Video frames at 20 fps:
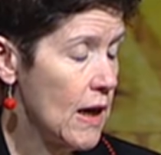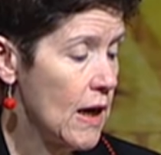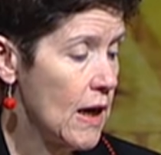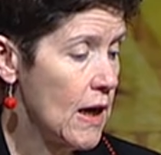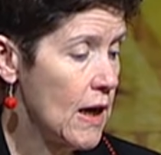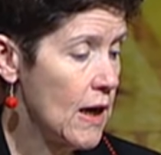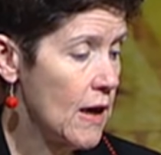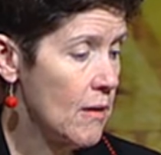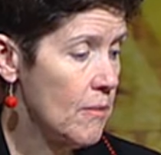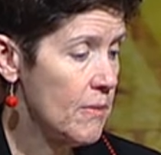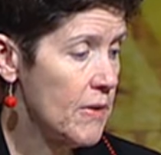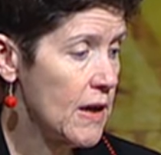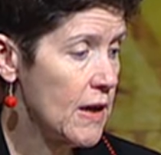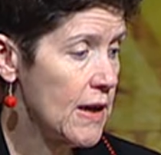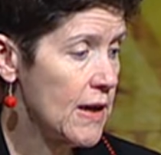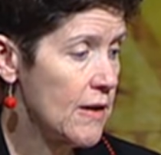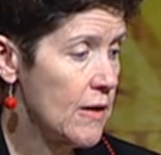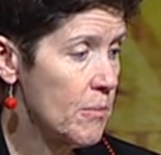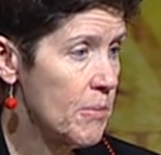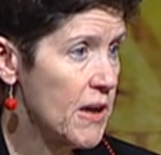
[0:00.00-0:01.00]

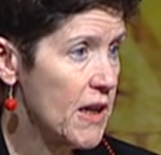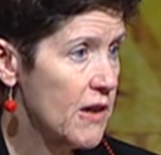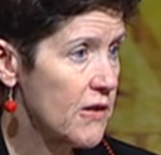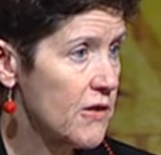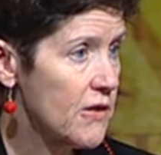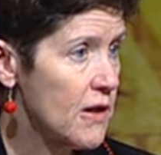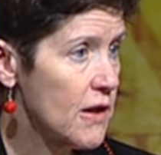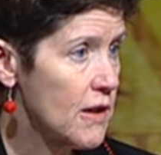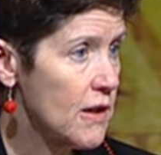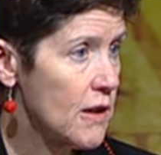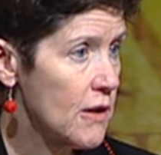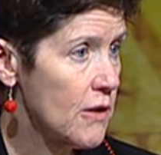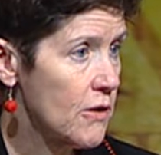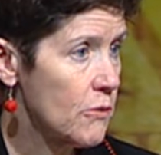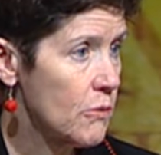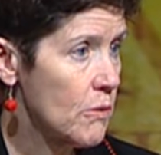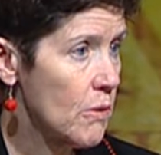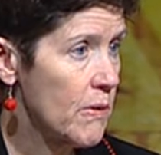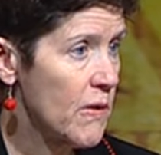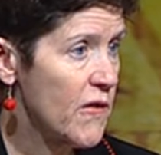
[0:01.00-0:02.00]
In the past 8
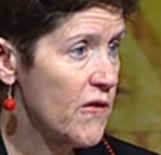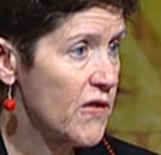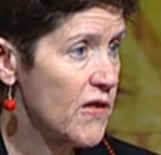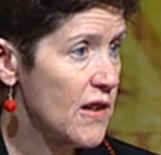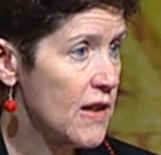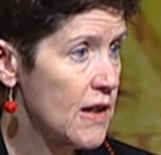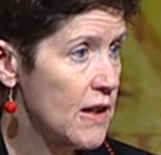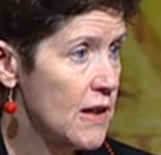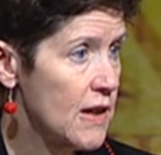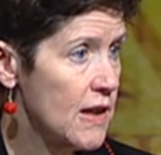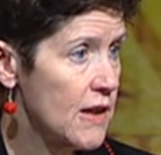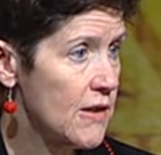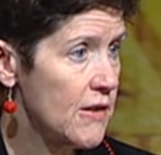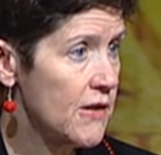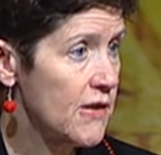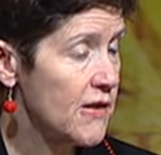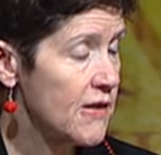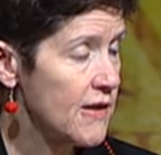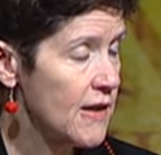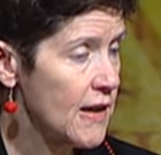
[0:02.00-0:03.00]
years, what we've seen is
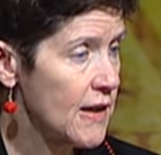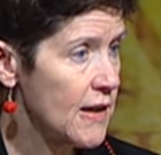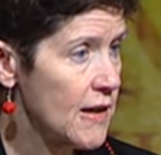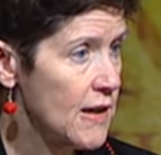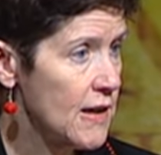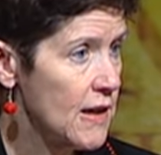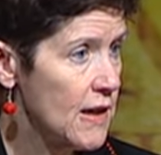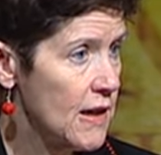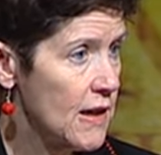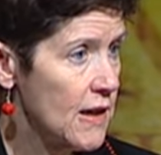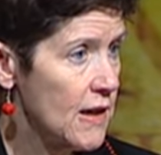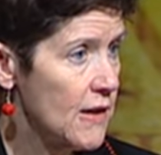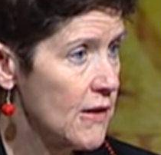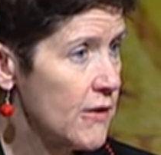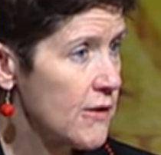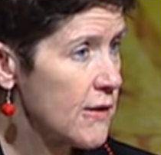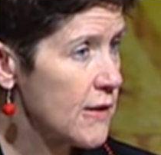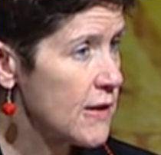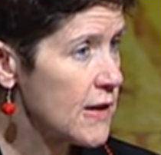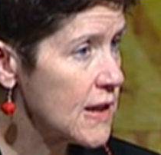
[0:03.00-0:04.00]
steady,
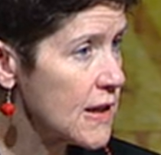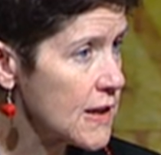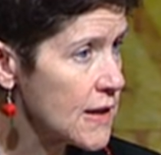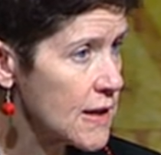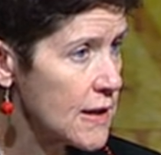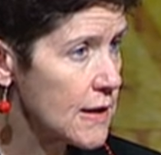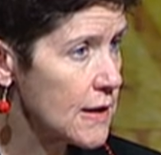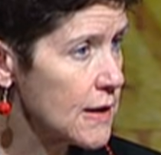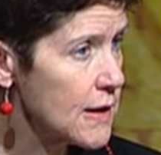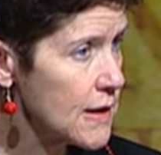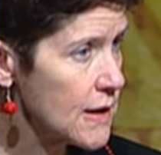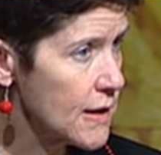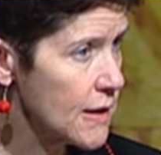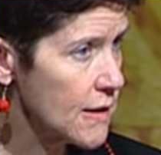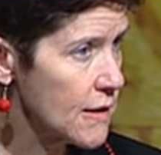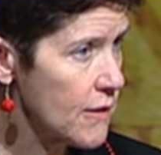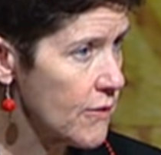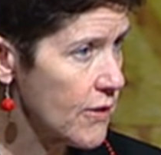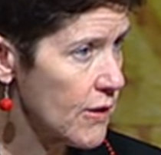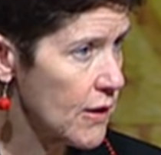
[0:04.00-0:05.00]
statistically
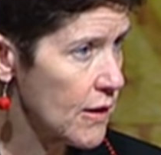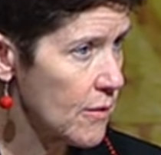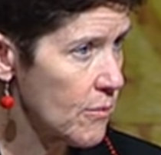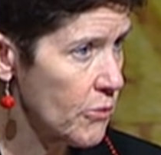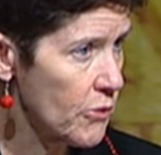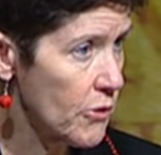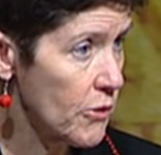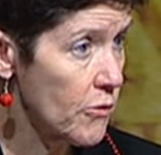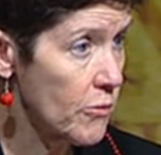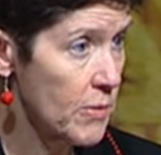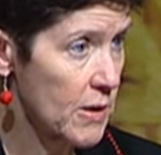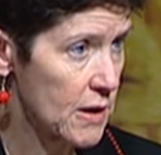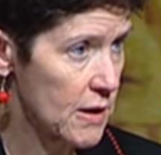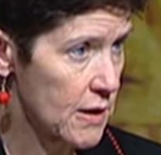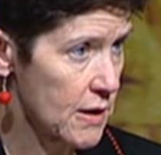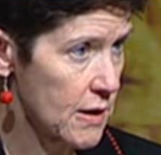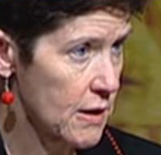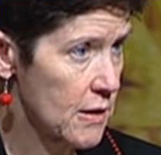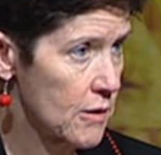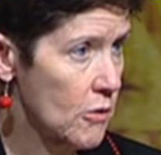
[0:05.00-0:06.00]
significant
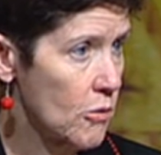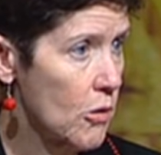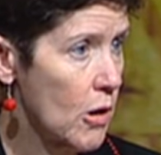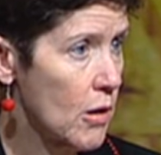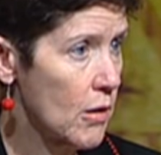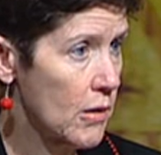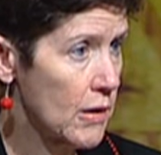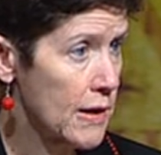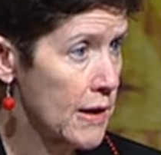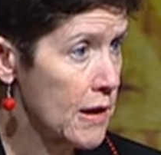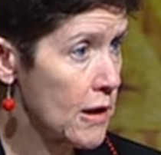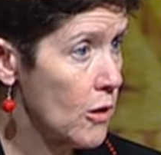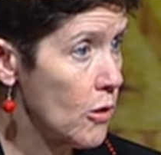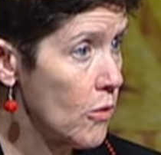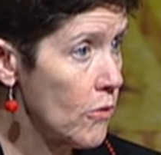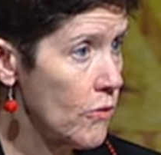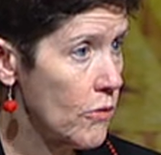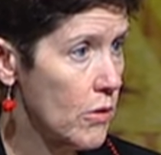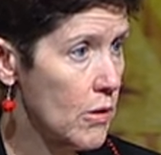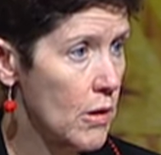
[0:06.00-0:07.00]
improvements in quality
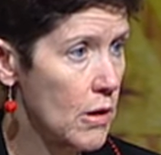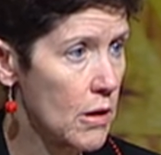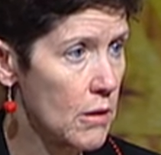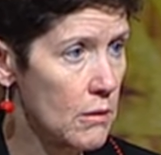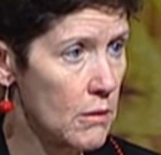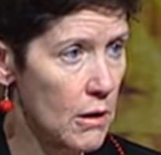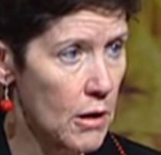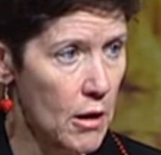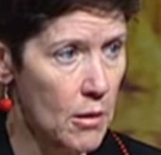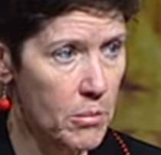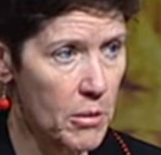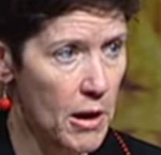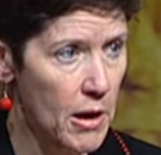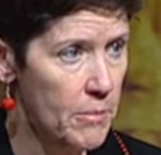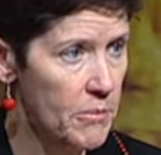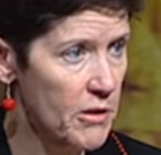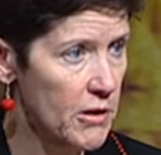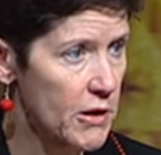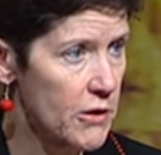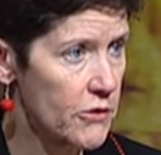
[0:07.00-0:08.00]
overall, all
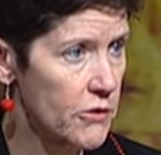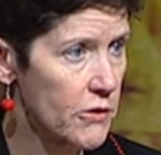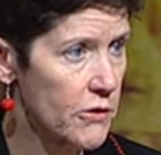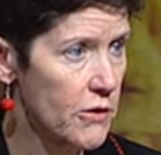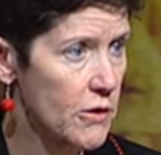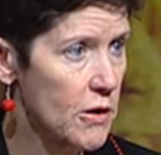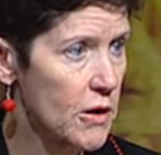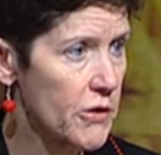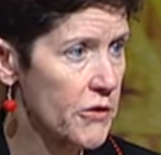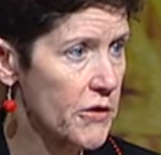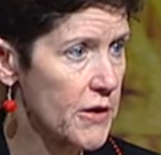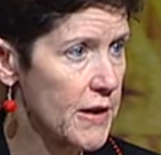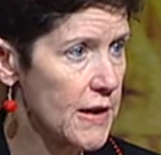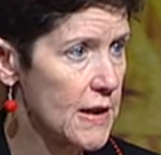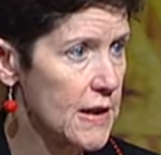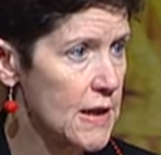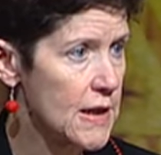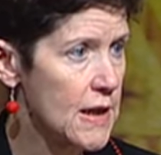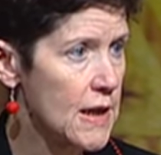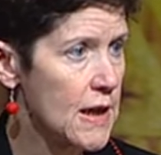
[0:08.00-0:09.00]
populations in all settings,